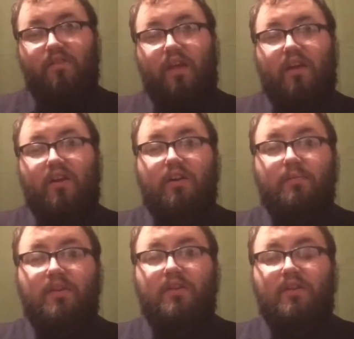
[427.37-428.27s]
our
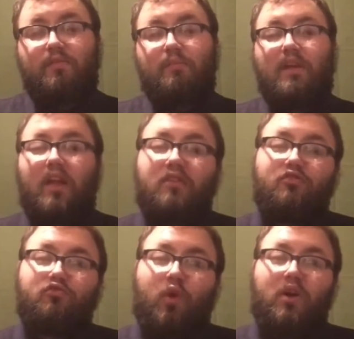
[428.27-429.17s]
communities will be a lot
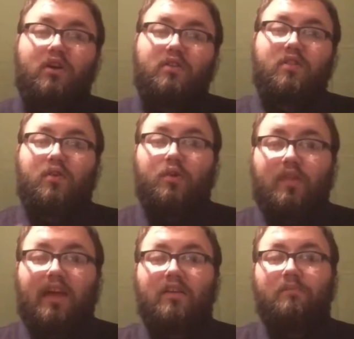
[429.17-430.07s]
stronger, or
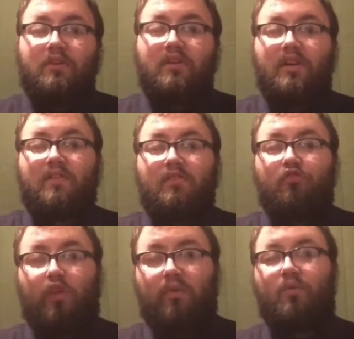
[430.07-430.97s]
that communities in
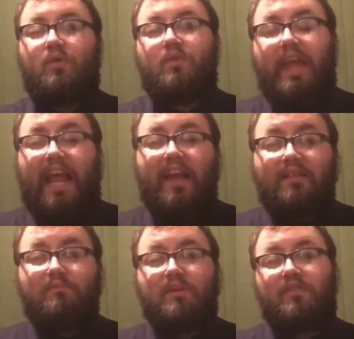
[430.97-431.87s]
general
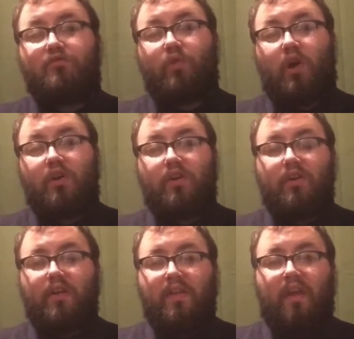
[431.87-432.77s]
can be stronger.
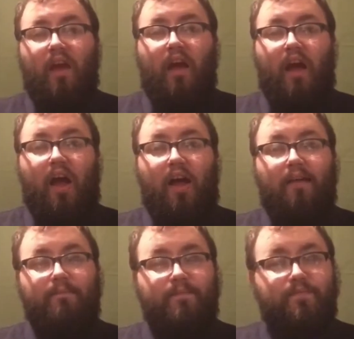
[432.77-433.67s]

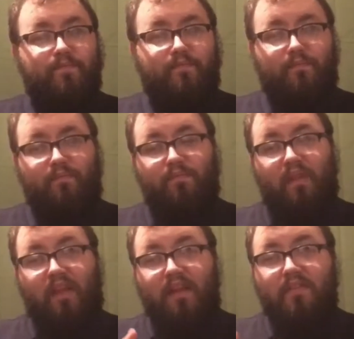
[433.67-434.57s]
And
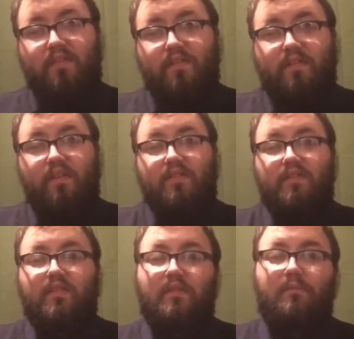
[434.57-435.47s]
it's
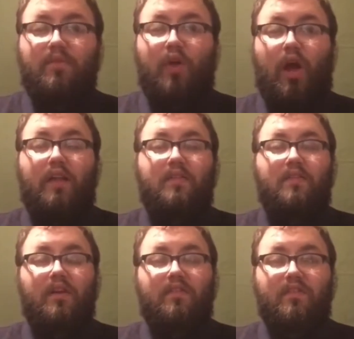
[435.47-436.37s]
just some
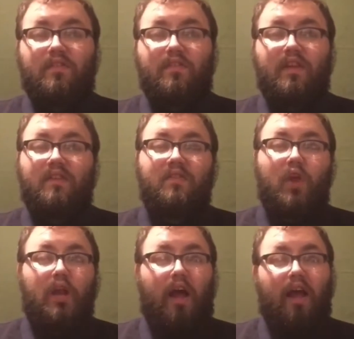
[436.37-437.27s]
thoughts. It's just things
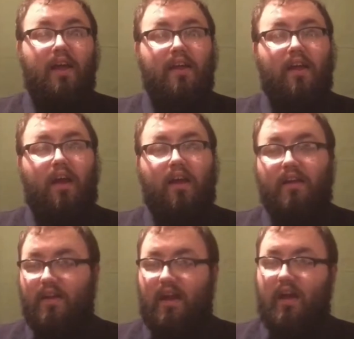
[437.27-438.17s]
that
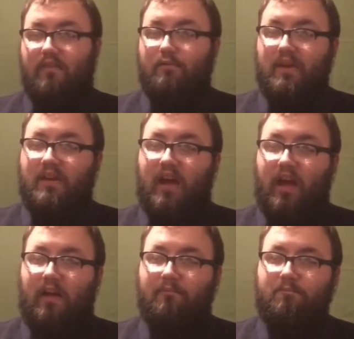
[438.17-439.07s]
I've
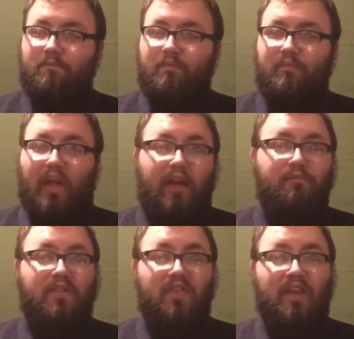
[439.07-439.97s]

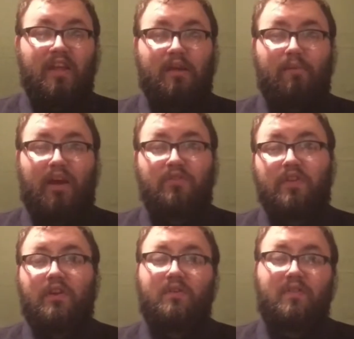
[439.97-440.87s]
been thinking
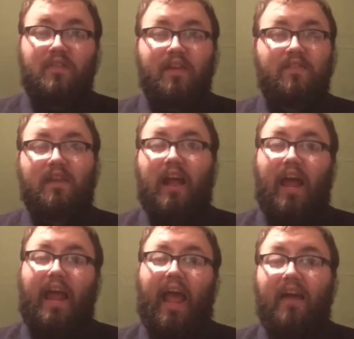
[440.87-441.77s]
about. You know, it's things that
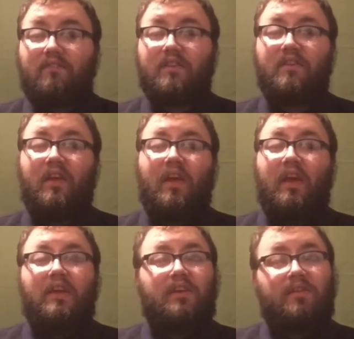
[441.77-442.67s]
I haven't,
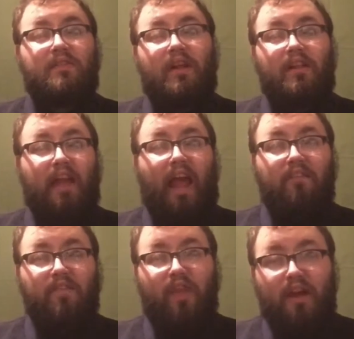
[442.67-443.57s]
you know, it's not like I
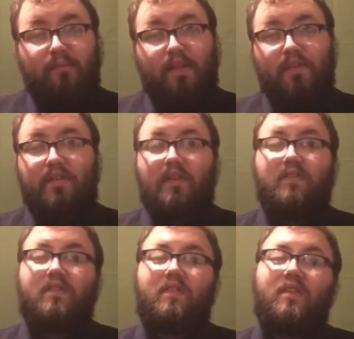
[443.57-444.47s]
haven't thought about these.
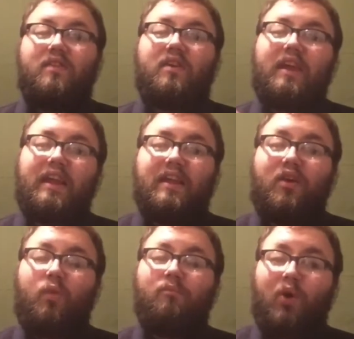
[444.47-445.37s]
It's just that these are
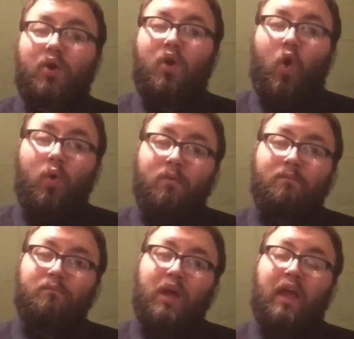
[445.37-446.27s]
hitting more
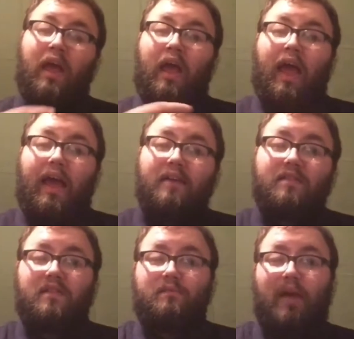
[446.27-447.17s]
home
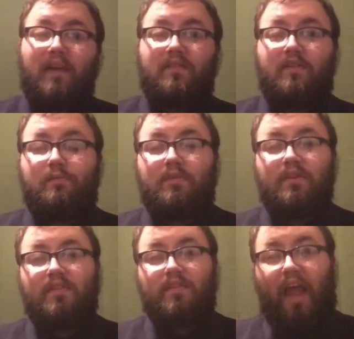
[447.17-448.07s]
as this past
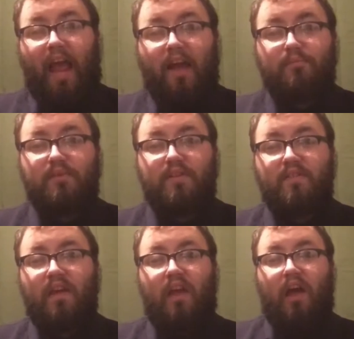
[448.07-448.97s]
experience has
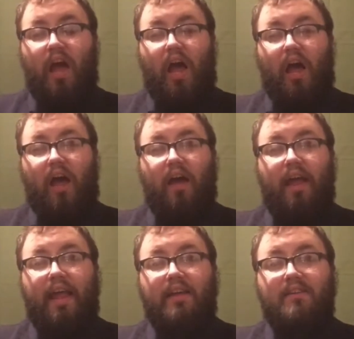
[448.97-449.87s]
happened.
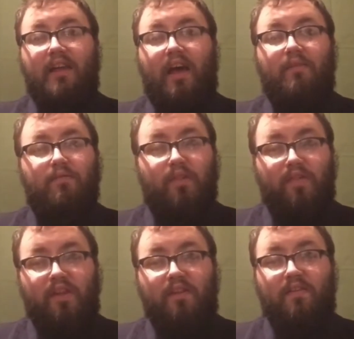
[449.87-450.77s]
And the
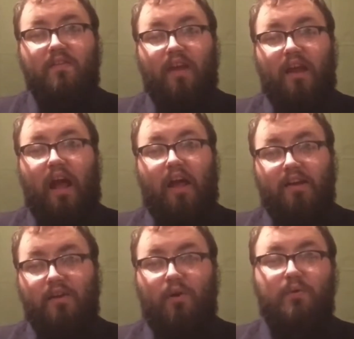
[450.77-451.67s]
thing is that
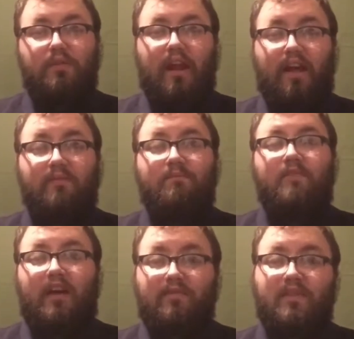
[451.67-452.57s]
I know that I
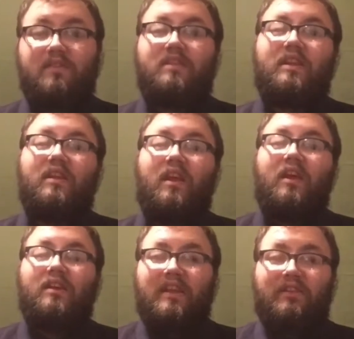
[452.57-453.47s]
definitely
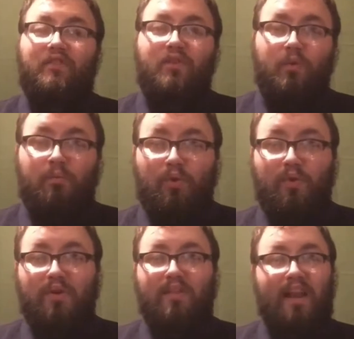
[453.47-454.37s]
need to do
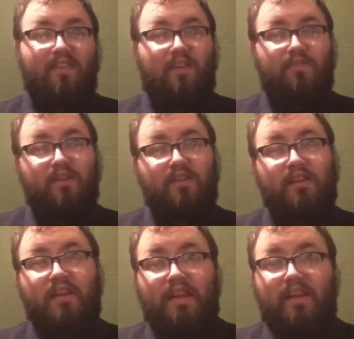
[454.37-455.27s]
more, and that I
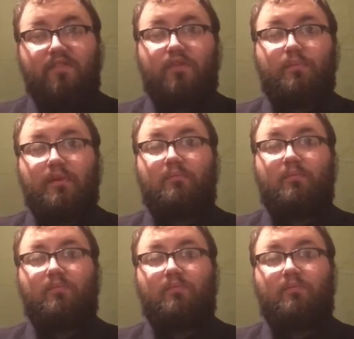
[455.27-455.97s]
definitely need to be